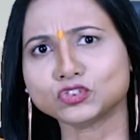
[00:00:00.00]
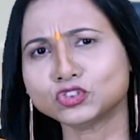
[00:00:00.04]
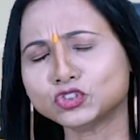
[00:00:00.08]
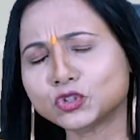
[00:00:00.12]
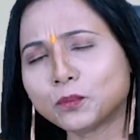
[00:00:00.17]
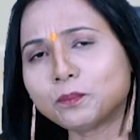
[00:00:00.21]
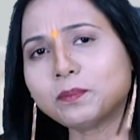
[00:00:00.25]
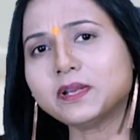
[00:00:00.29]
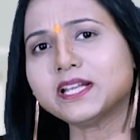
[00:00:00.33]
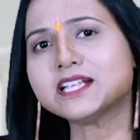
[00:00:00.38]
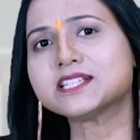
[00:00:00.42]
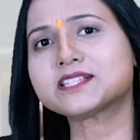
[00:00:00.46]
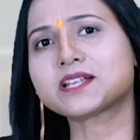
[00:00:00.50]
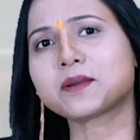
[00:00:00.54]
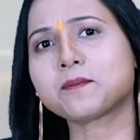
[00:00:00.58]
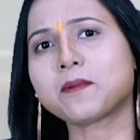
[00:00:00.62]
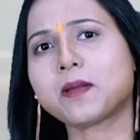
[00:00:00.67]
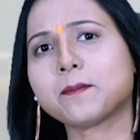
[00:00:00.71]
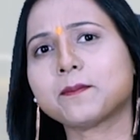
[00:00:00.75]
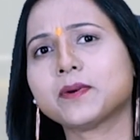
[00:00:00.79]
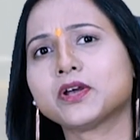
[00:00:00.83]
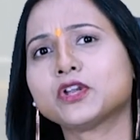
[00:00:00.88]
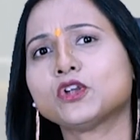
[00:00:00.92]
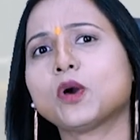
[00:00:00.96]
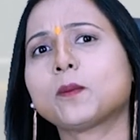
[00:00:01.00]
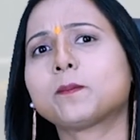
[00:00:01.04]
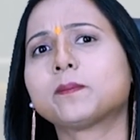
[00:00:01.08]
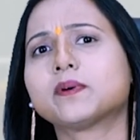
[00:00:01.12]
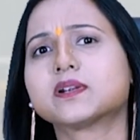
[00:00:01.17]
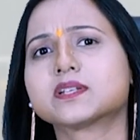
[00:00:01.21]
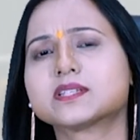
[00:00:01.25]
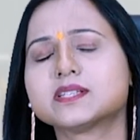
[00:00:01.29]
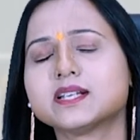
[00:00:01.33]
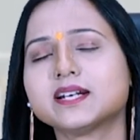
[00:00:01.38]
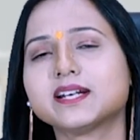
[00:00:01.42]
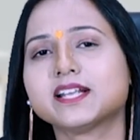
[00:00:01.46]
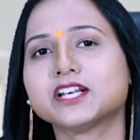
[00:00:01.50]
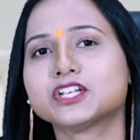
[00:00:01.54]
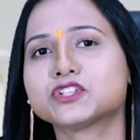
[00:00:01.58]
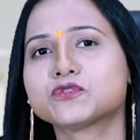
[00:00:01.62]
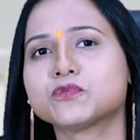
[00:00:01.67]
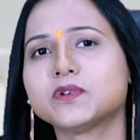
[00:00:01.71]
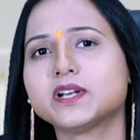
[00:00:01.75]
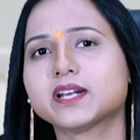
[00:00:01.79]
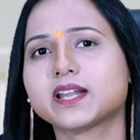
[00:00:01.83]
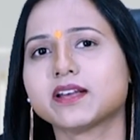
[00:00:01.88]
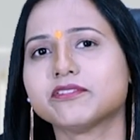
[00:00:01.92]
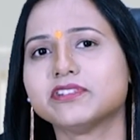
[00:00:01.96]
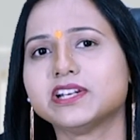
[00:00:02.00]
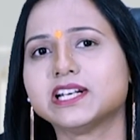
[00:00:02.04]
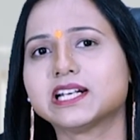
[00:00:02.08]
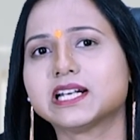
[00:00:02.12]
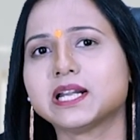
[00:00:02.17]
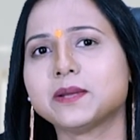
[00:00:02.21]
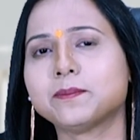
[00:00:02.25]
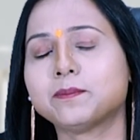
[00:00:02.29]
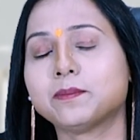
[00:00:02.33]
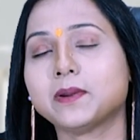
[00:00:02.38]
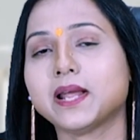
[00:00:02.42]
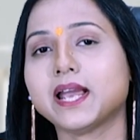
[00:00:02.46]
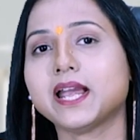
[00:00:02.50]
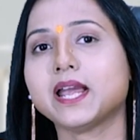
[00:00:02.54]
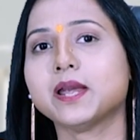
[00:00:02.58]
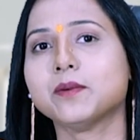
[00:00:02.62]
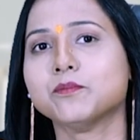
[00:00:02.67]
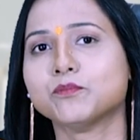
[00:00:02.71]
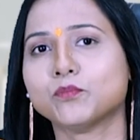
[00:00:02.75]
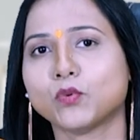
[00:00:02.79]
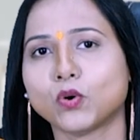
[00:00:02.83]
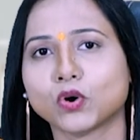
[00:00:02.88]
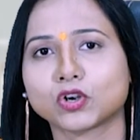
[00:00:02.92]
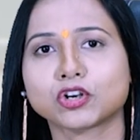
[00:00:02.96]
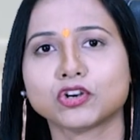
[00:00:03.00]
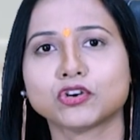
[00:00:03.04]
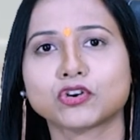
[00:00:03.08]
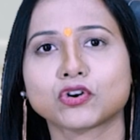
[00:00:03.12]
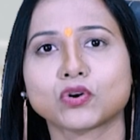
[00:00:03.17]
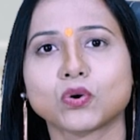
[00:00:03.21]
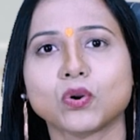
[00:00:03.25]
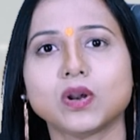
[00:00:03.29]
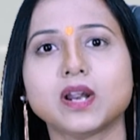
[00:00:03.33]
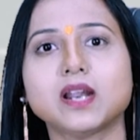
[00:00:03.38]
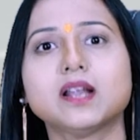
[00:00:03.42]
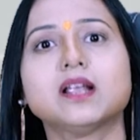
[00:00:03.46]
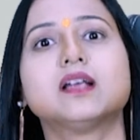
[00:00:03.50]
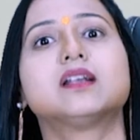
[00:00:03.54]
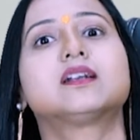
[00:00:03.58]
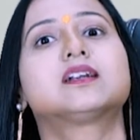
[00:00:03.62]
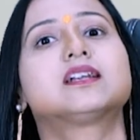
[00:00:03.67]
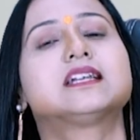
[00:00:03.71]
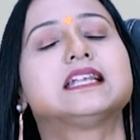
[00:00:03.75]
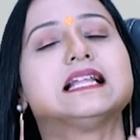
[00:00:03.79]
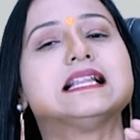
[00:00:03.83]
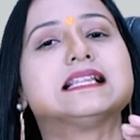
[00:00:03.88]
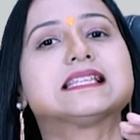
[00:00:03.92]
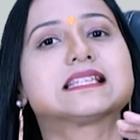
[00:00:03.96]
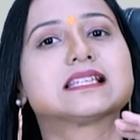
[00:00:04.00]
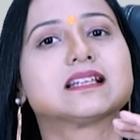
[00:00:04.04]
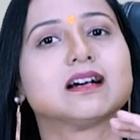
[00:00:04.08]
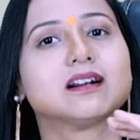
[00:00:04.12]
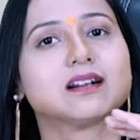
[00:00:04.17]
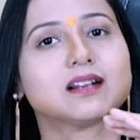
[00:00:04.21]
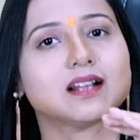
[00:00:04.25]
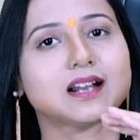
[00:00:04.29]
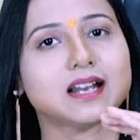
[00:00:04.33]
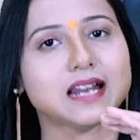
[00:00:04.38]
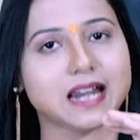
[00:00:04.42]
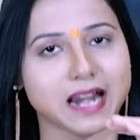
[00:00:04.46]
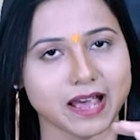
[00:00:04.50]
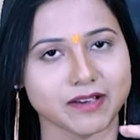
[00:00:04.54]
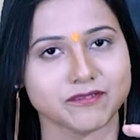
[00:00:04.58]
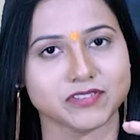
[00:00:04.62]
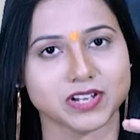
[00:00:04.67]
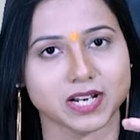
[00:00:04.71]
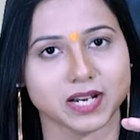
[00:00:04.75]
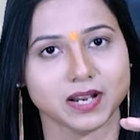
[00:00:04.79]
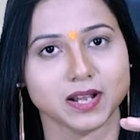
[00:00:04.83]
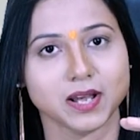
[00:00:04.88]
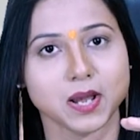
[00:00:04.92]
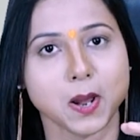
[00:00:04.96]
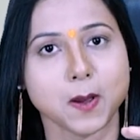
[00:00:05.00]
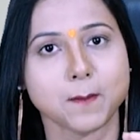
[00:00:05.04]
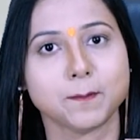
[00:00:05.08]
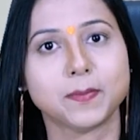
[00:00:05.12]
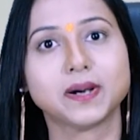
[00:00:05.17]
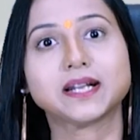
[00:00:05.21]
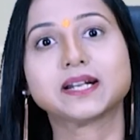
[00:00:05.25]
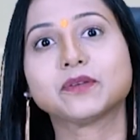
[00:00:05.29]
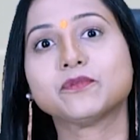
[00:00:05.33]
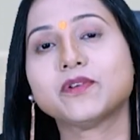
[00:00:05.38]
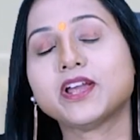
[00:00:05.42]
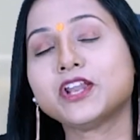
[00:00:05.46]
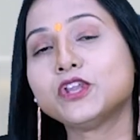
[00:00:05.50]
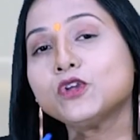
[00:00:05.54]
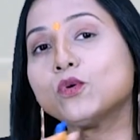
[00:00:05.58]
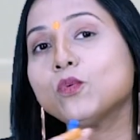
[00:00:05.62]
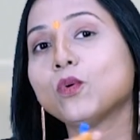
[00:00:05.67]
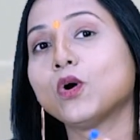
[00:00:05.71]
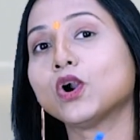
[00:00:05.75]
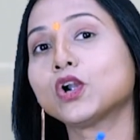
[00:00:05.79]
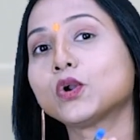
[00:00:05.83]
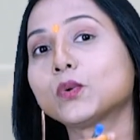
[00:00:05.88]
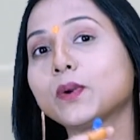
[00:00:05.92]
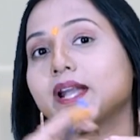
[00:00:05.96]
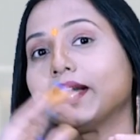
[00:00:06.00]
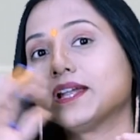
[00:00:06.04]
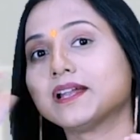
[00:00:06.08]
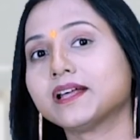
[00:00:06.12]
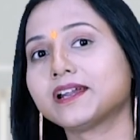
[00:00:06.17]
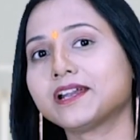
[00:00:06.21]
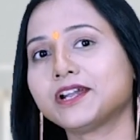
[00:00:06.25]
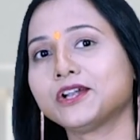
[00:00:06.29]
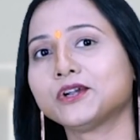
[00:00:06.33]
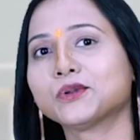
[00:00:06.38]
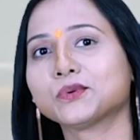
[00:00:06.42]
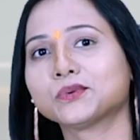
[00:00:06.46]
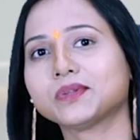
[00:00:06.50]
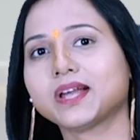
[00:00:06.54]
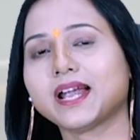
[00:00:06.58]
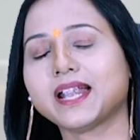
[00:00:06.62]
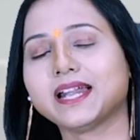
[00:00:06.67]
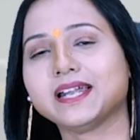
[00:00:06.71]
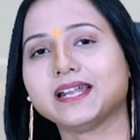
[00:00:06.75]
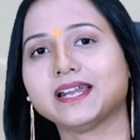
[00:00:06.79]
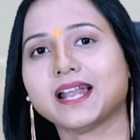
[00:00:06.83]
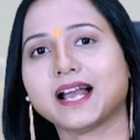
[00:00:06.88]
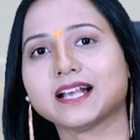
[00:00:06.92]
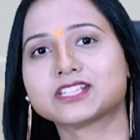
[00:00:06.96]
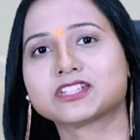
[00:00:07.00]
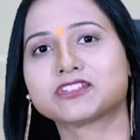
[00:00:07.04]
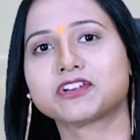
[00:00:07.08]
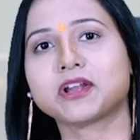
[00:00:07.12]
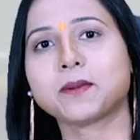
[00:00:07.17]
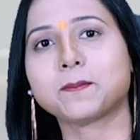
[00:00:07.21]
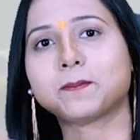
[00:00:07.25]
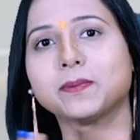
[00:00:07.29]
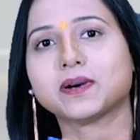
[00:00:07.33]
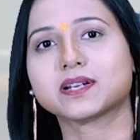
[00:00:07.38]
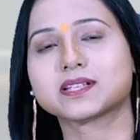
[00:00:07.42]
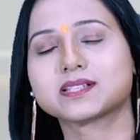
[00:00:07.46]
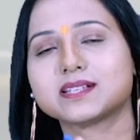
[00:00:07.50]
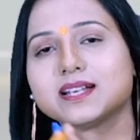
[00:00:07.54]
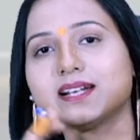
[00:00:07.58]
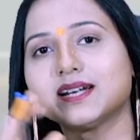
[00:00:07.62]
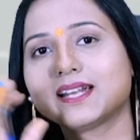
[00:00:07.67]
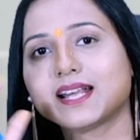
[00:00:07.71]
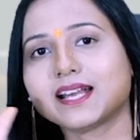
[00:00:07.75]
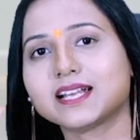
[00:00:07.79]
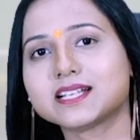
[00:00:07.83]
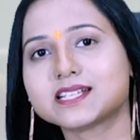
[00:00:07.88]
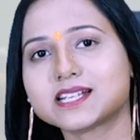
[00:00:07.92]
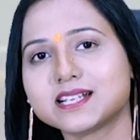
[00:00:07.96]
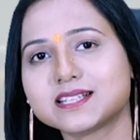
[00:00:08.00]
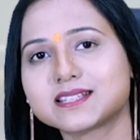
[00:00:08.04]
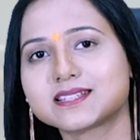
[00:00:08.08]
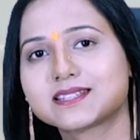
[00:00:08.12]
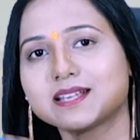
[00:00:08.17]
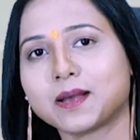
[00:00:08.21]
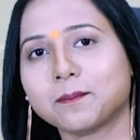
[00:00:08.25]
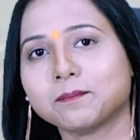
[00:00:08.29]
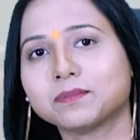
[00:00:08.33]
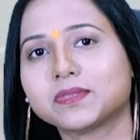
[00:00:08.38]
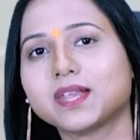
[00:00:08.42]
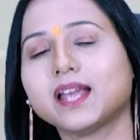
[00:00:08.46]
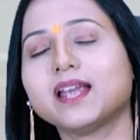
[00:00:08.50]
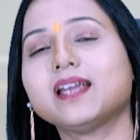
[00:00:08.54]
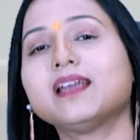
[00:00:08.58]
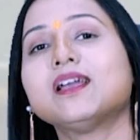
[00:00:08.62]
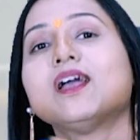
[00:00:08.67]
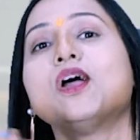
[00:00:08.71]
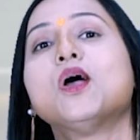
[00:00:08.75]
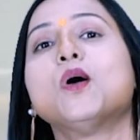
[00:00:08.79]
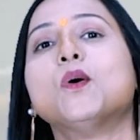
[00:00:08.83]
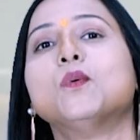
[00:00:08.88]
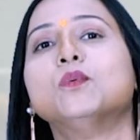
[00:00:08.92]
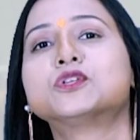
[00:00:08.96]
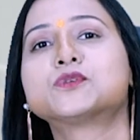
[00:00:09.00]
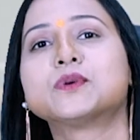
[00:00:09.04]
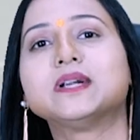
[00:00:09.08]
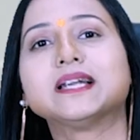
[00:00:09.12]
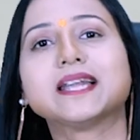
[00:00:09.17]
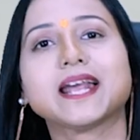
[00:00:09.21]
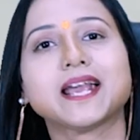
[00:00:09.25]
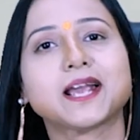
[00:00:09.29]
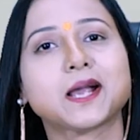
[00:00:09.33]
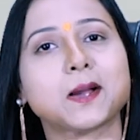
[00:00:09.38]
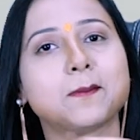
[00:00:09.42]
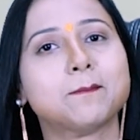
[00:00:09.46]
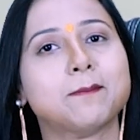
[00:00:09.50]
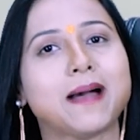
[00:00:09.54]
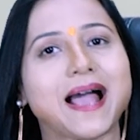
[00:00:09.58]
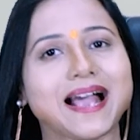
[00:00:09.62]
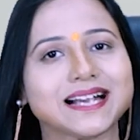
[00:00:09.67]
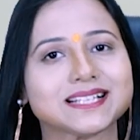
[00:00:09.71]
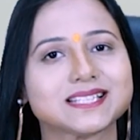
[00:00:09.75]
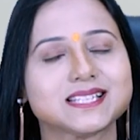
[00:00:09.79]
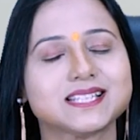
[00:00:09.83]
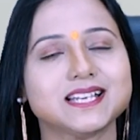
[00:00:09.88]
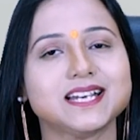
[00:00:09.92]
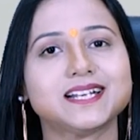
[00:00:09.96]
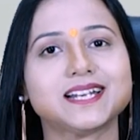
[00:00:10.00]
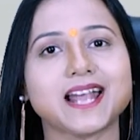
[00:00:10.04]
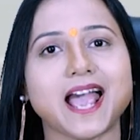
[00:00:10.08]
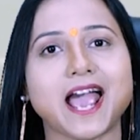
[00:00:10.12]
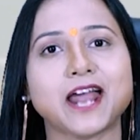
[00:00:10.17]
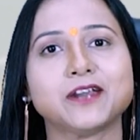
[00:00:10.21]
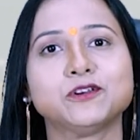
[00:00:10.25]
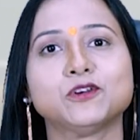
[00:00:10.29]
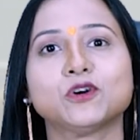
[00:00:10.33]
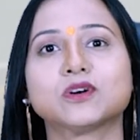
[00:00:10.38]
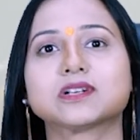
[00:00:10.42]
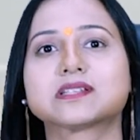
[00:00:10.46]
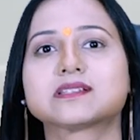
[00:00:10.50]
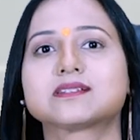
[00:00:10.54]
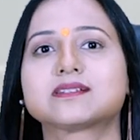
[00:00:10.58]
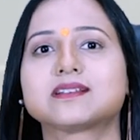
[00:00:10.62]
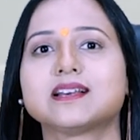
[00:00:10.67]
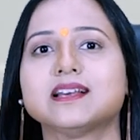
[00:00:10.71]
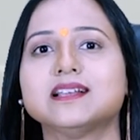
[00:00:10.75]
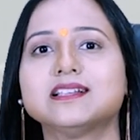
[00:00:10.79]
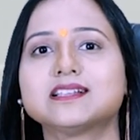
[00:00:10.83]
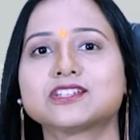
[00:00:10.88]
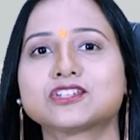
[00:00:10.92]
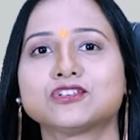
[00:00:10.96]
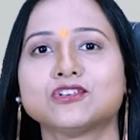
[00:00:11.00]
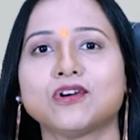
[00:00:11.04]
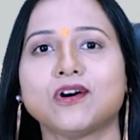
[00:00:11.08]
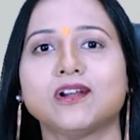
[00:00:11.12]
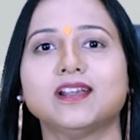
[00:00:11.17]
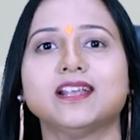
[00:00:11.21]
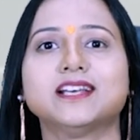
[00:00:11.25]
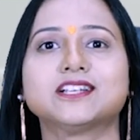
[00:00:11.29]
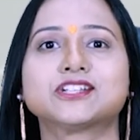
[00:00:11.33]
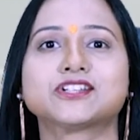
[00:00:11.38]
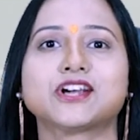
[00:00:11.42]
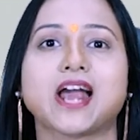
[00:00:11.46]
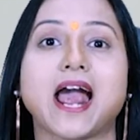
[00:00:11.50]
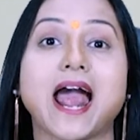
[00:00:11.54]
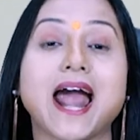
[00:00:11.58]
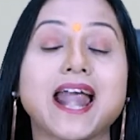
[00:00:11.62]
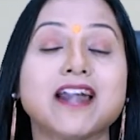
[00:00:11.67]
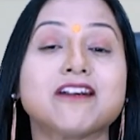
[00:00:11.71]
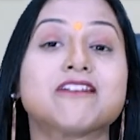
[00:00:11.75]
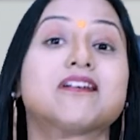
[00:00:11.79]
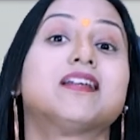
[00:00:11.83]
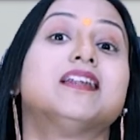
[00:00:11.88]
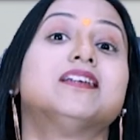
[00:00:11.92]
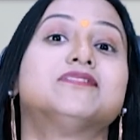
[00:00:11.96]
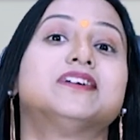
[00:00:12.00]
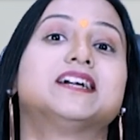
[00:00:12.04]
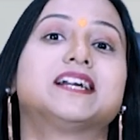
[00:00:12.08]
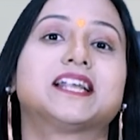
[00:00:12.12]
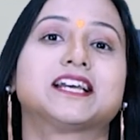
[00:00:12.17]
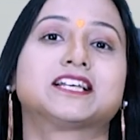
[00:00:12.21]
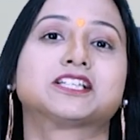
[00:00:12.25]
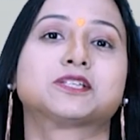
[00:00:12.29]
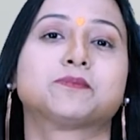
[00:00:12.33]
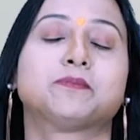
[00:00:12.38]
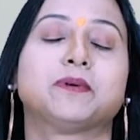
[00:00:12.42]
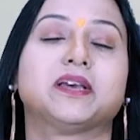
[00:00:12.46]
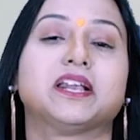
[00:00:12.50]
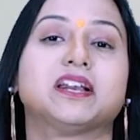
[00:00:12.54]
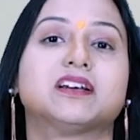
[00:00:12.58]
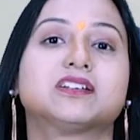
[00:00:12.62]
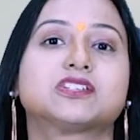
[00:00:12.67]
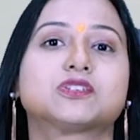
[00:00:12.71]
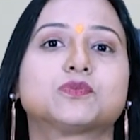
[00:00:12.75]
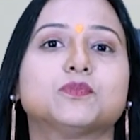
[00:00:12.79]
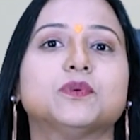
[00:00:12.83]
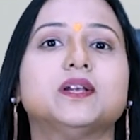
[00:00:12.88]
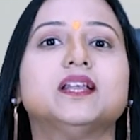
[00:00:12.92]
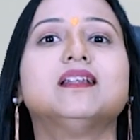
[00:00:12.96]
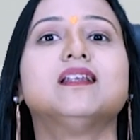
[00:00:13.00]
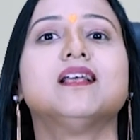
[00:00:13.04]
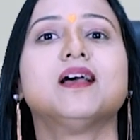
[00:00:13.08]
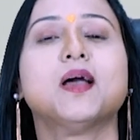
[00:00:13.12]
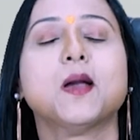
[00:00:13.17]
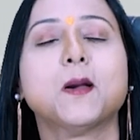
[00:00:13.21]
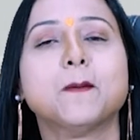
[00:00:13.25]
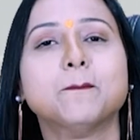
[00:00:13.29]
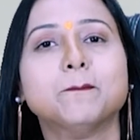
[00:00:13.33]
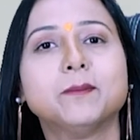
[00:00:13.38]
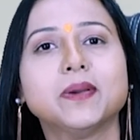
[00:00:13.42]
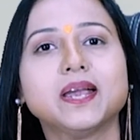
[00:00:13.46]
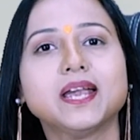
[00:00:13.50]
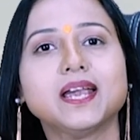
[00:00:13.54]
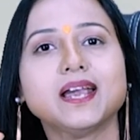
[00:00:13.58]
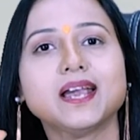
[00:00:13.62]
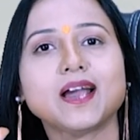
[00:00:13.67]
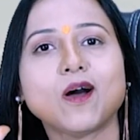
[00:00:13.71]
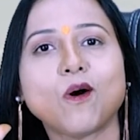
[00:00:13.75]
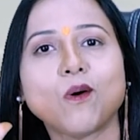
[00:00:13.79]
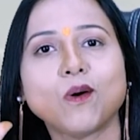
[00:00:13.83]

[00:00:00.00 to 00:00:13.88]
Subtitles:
So please remember, your percentage will definitely play important role till certain level. But when you want to enter into the industry, percentage is something which will take a backseat, and your skills, knowledge and relevant experience will be